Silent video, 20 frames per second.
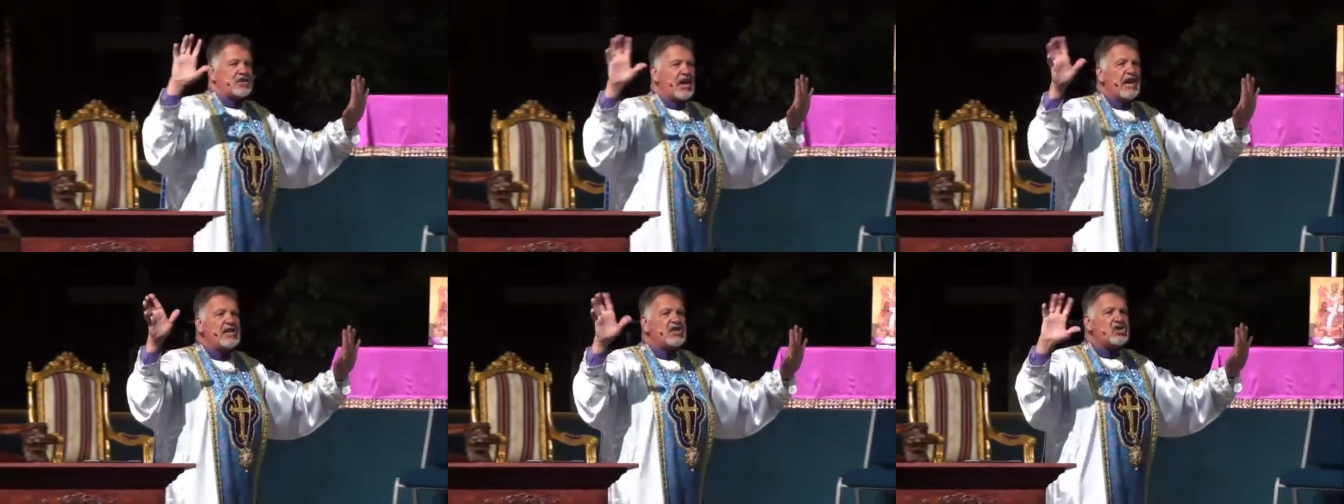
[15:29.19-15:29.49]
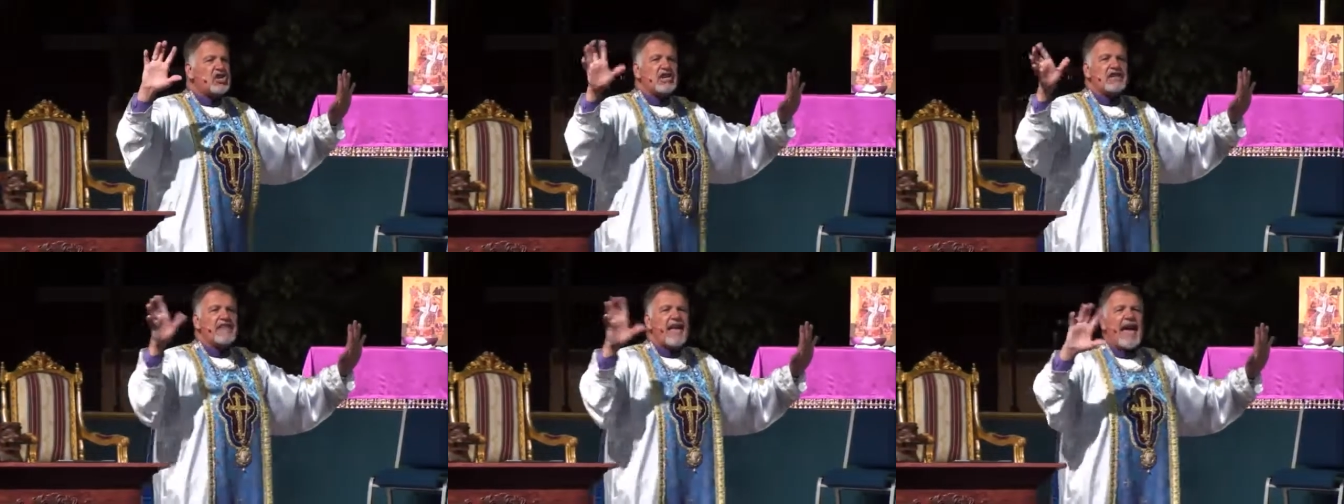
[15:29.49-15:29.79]

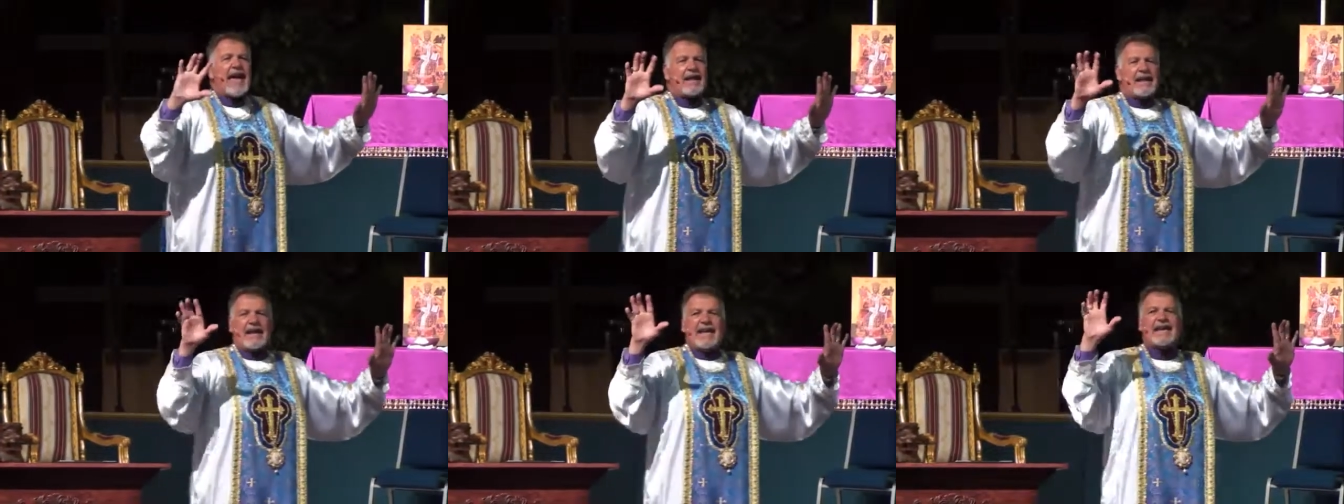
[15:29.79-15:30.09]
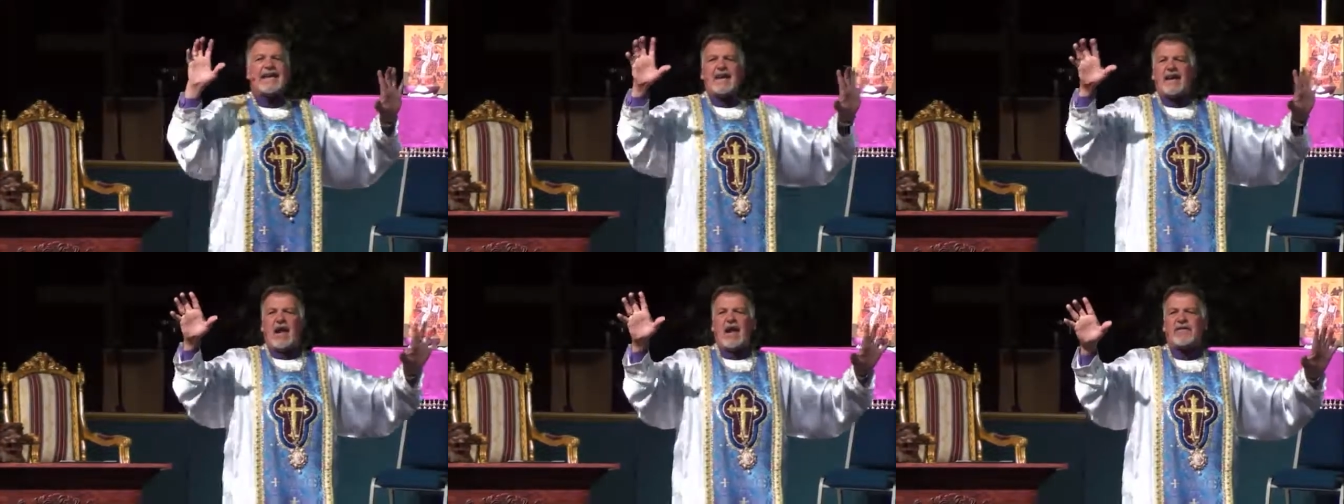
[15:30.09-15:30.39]
changing that
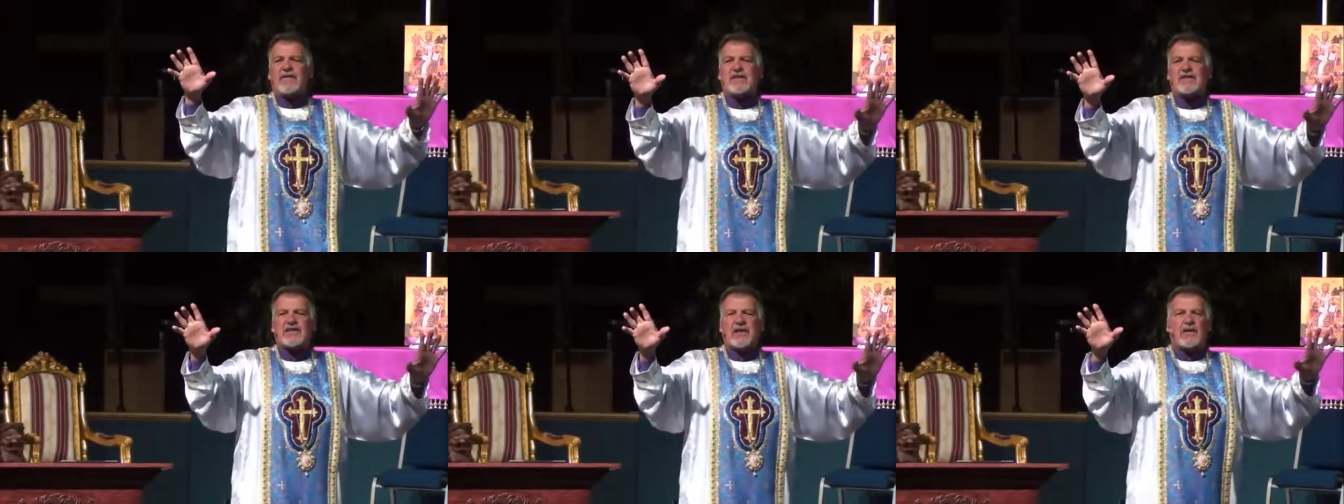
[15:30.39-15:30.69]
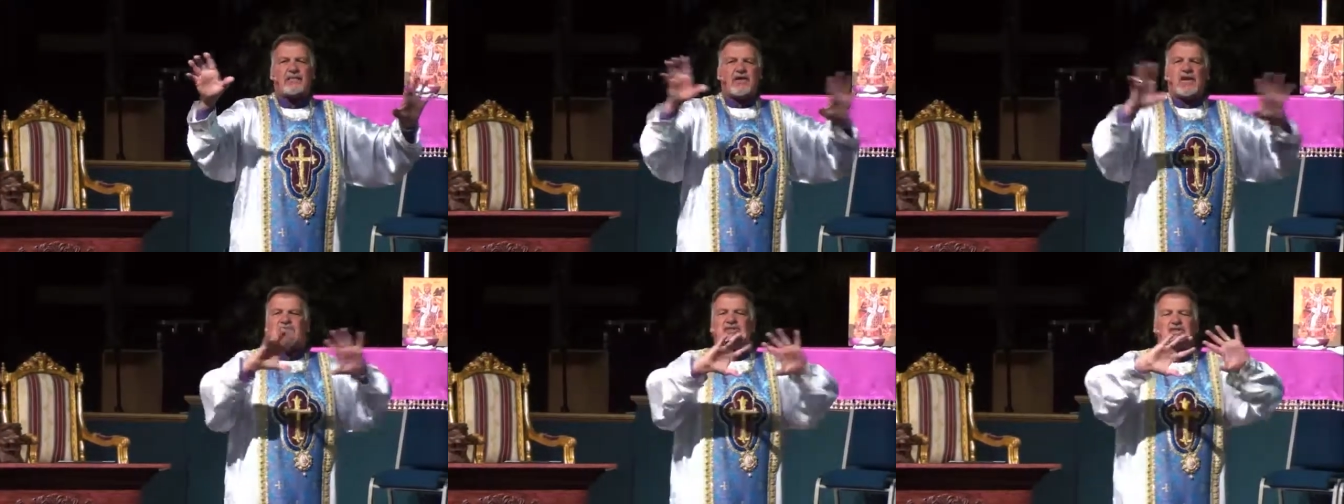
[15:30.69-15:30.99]
in and of
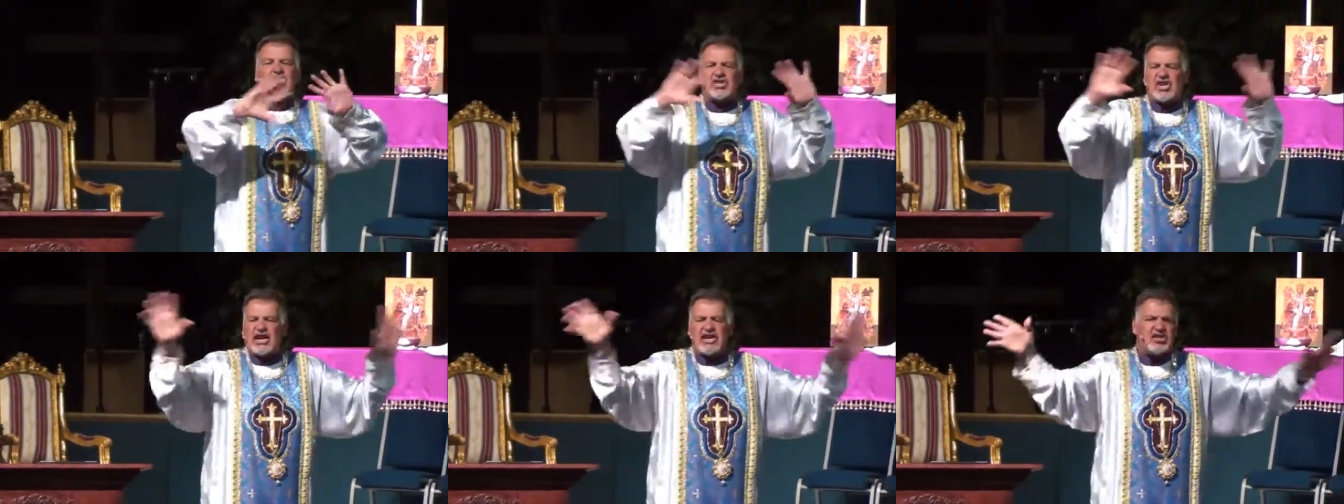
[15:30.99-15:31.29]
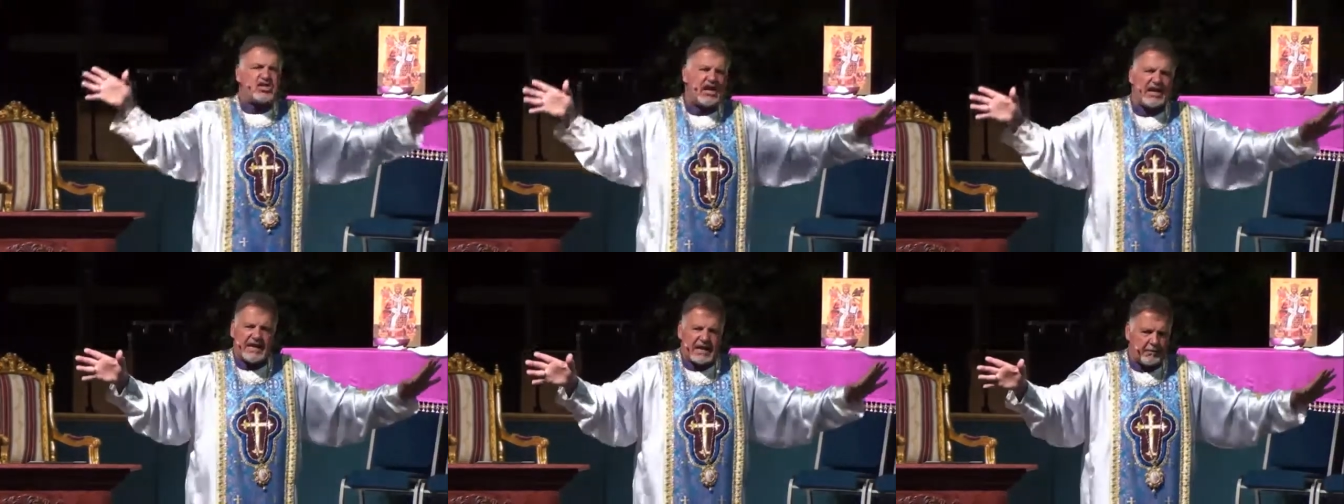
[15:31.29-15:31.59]
itself doesn't
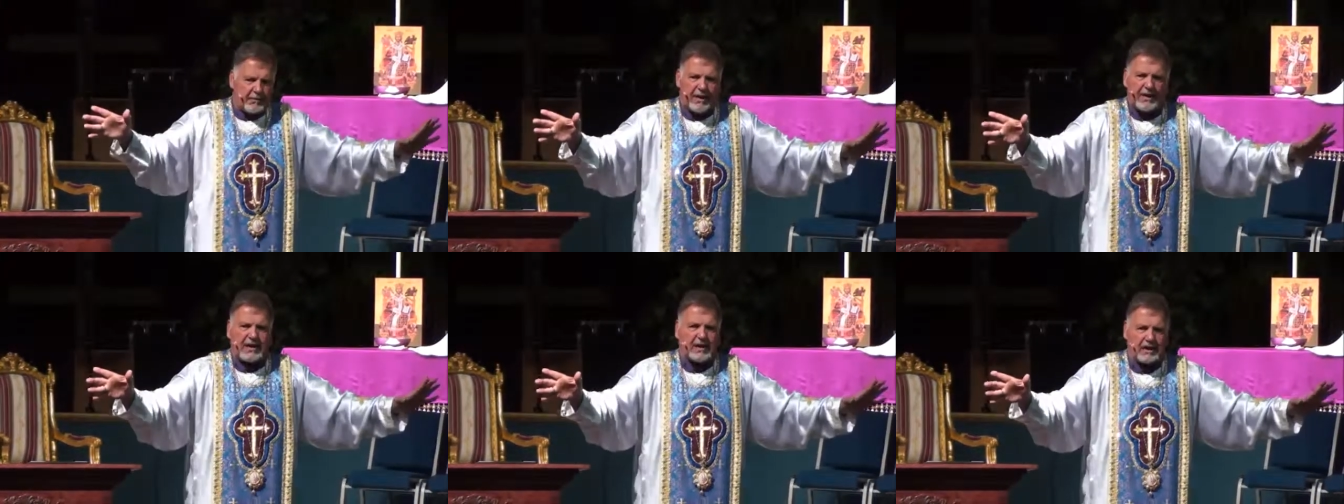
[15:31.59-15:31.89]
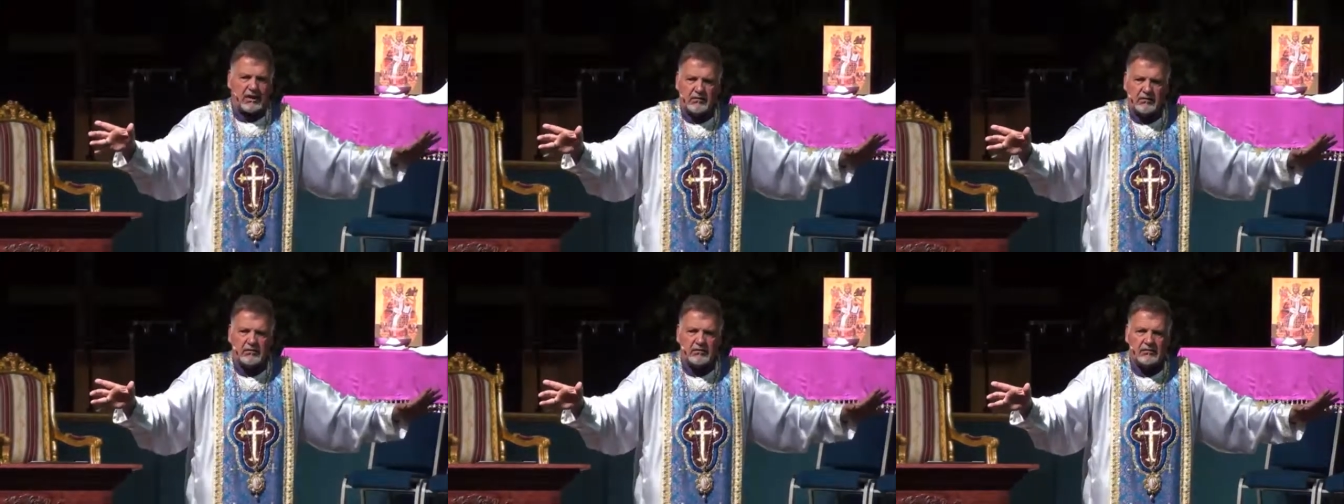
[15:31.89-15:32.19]
change anybody